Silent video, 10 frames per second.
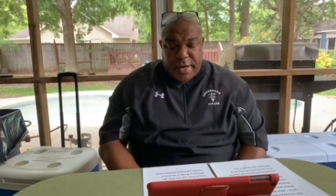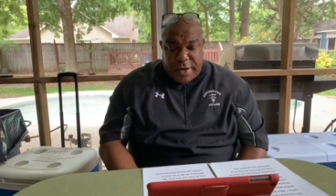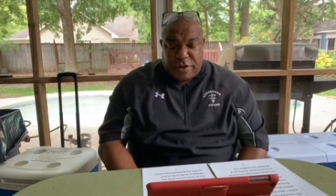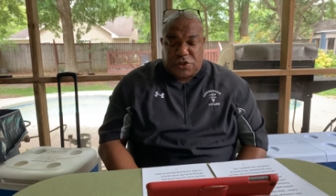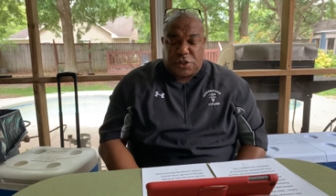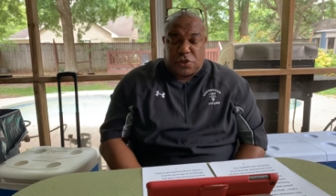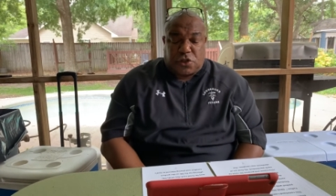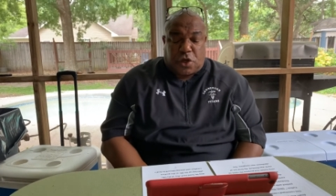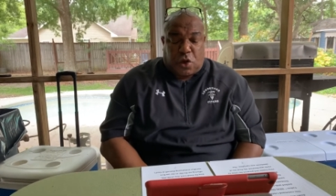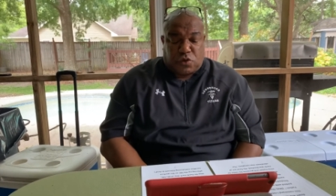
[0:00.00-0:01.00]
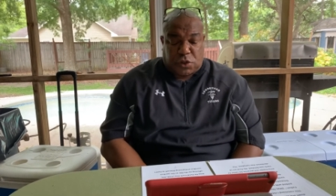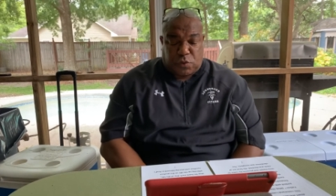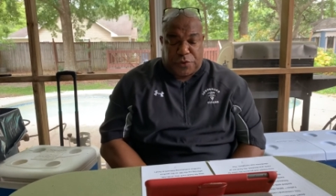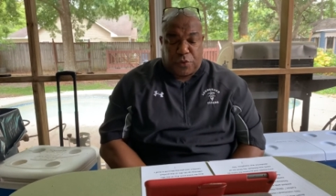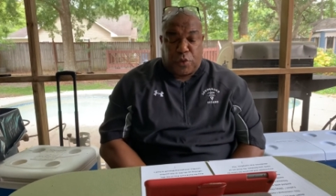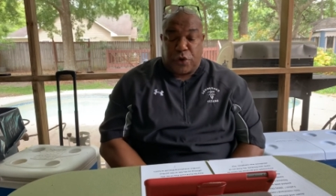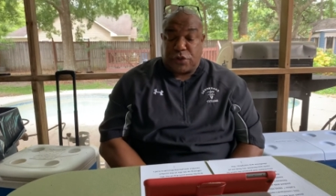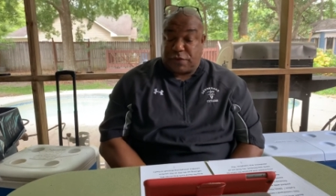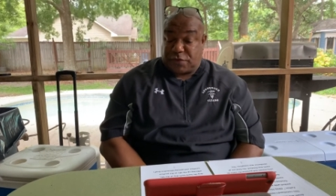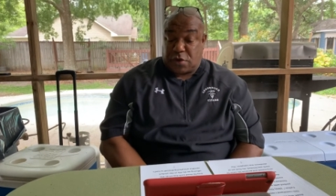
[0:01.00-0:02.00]
Here Jesus closes with the
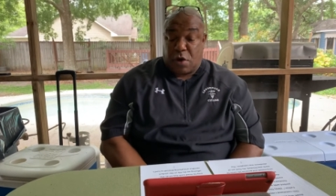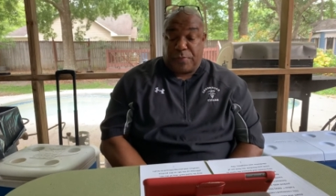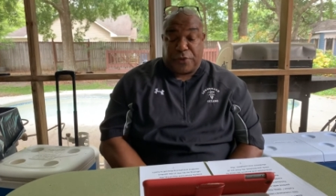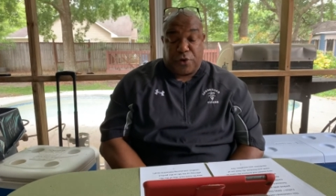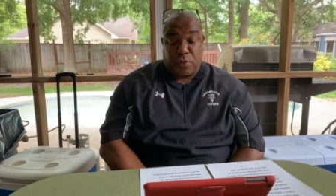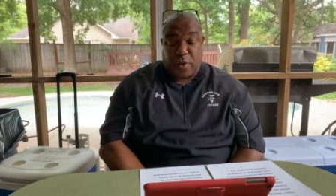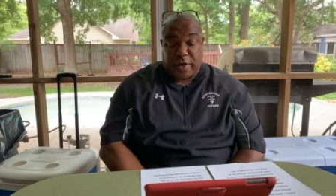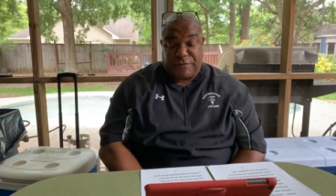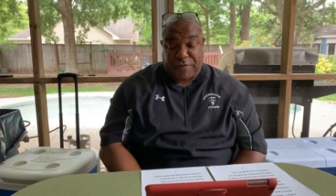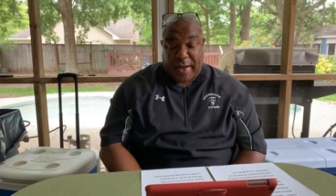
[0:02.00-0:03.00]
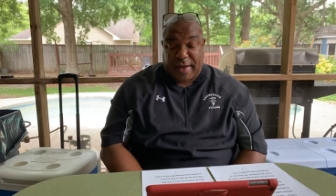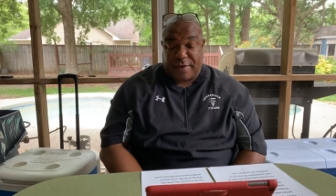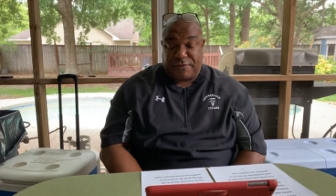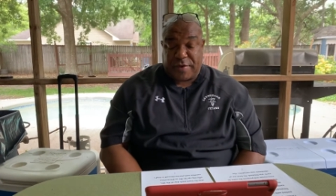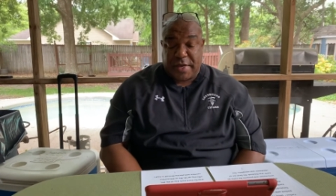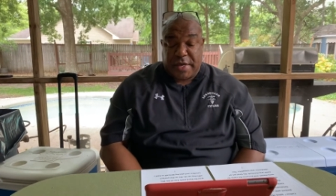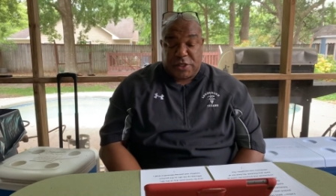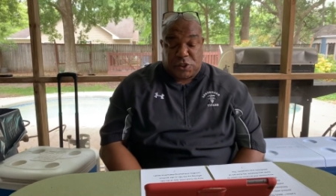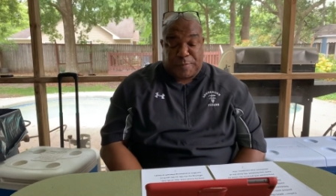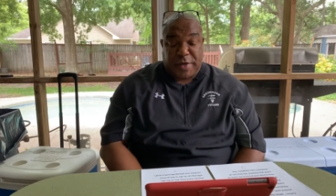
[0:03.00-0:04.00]
words of Psalm 31 and 5,
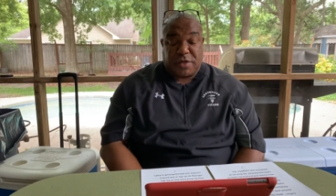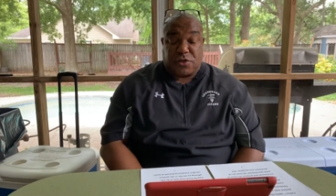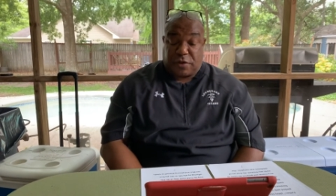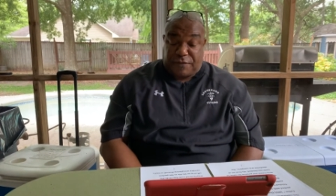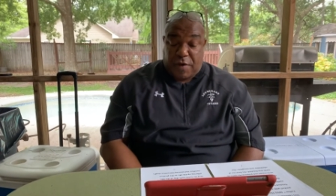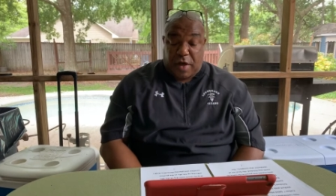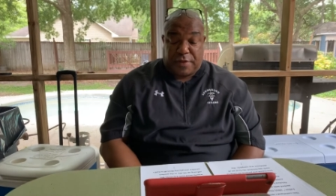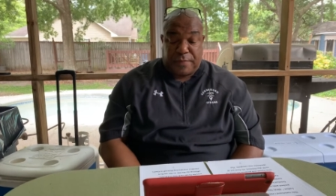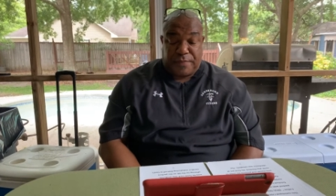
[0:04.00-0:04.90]
speaking to the Father.